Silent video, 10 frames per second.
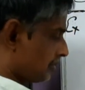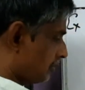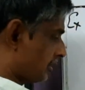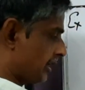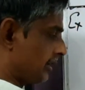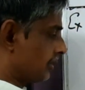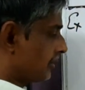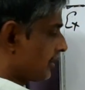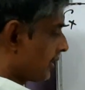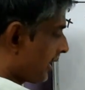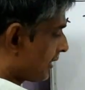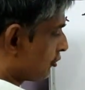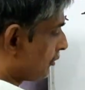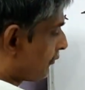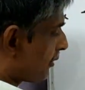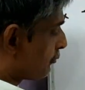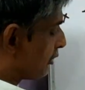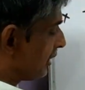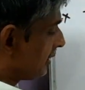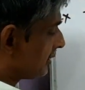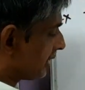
okay, and uniform pulley,